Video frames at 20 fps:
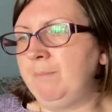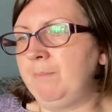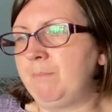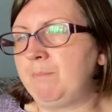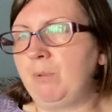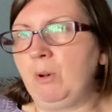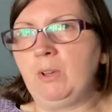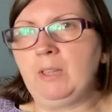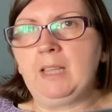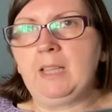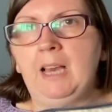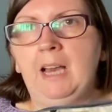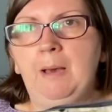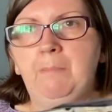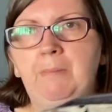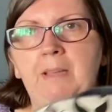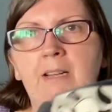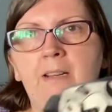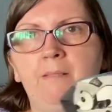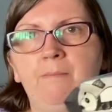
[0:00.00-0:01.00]
But yeah, I've
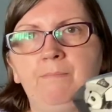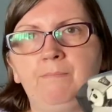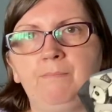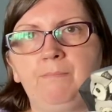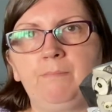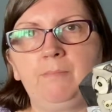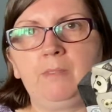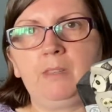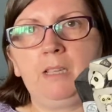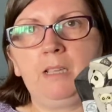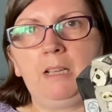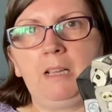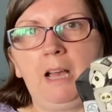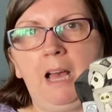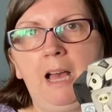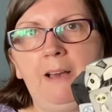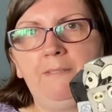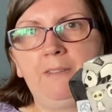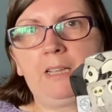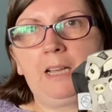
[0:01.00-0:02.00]
been
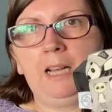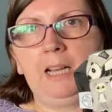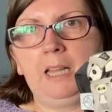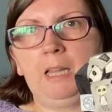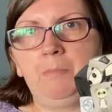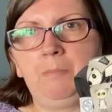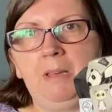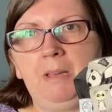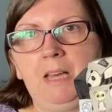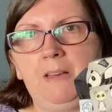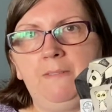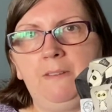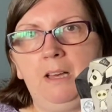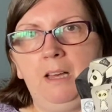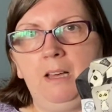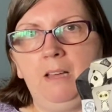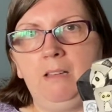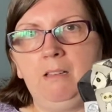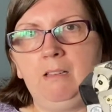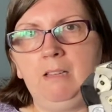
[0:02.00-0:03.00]
having a little bit of
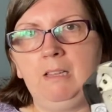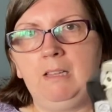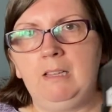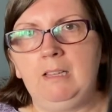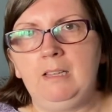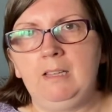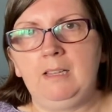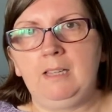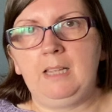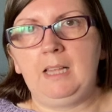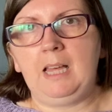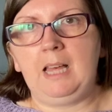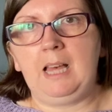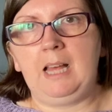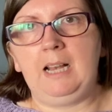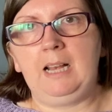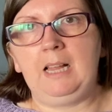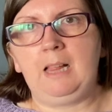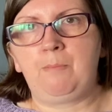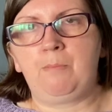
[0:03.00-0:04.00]
a
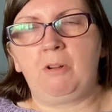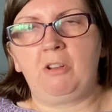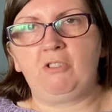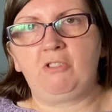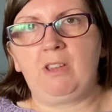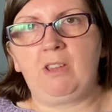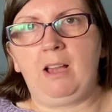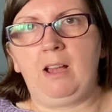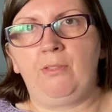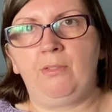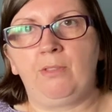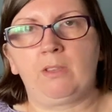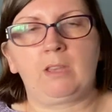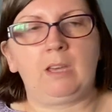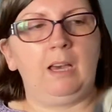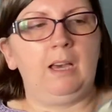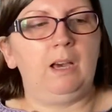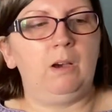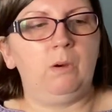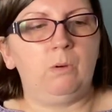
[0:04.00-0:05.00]
little project on the
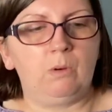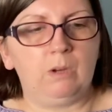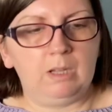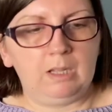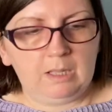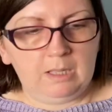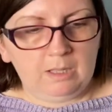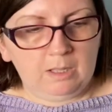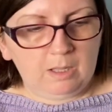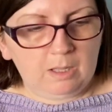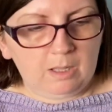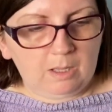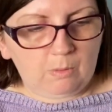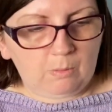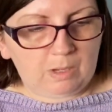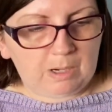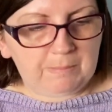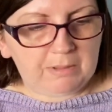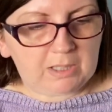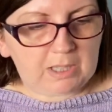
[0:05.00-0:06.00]
go
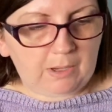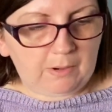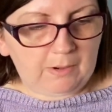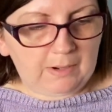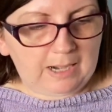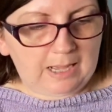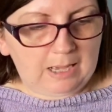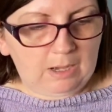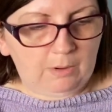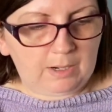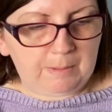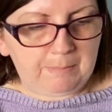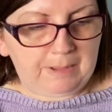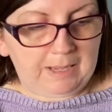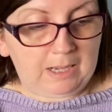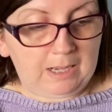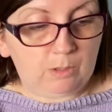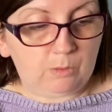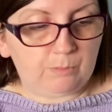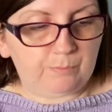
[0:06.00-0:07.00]
when I'm going out and
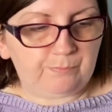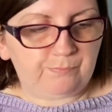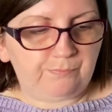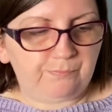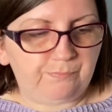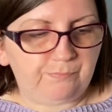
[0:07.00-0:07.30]
about.